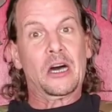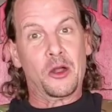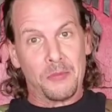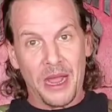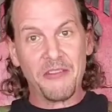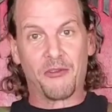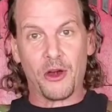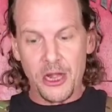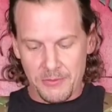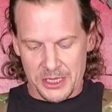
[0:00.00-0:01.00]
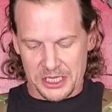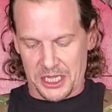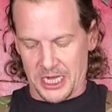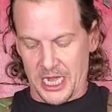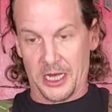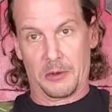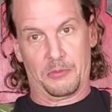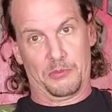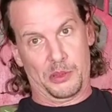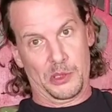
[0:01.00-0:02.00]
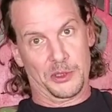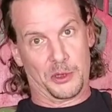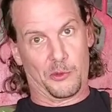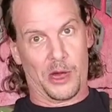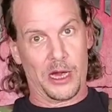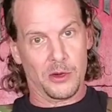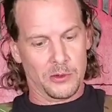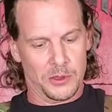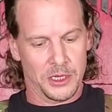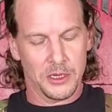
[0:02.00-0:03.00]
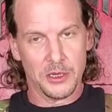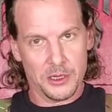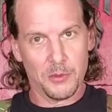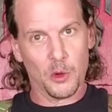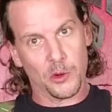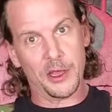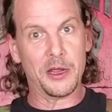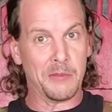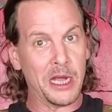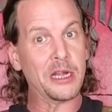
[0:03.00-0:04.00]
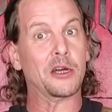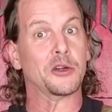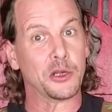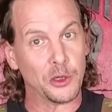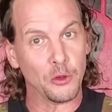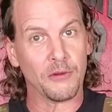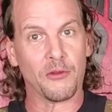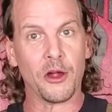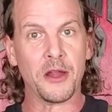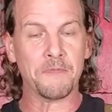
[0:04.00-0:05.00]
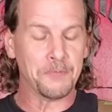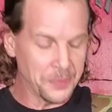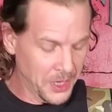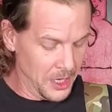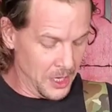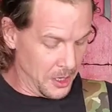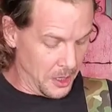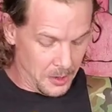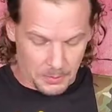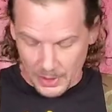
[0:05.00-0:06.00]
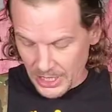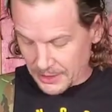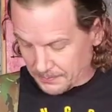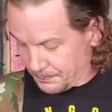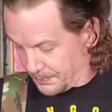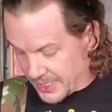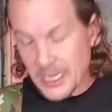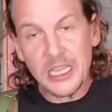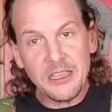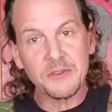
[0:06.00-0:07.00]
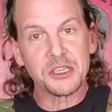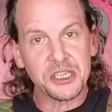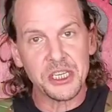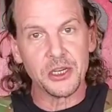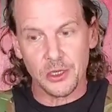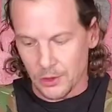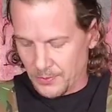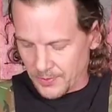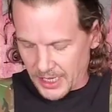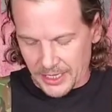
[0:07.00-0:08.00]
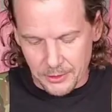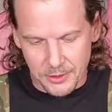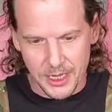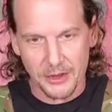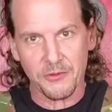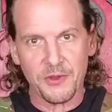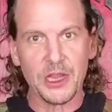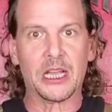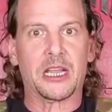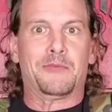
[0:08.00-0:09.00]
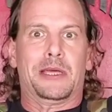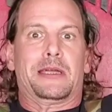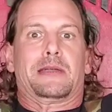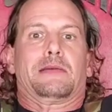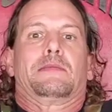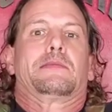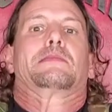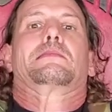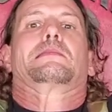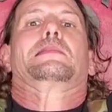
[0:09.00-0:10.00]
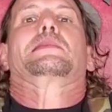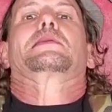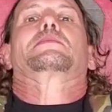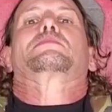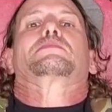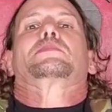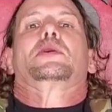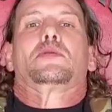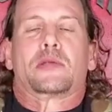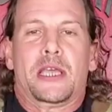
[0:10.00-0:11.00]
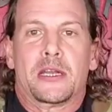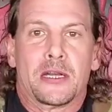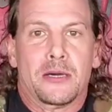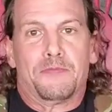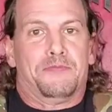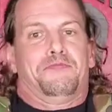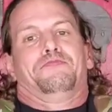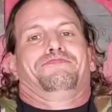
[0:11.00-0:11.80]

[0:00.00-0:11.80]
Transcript: on my frame, this thing kind of pulls around more than it might on your frame. But even still, I don't feel like I'm like, you know, all kitted up